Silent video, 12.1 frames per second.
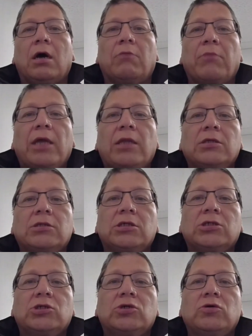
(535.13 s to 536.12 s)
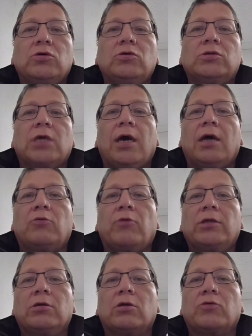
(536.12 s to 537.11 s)
maintenance issues and
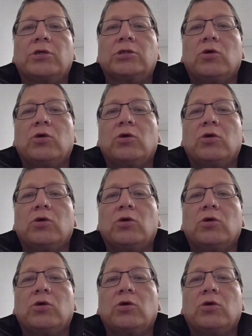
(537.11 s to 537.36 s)
rental arrears.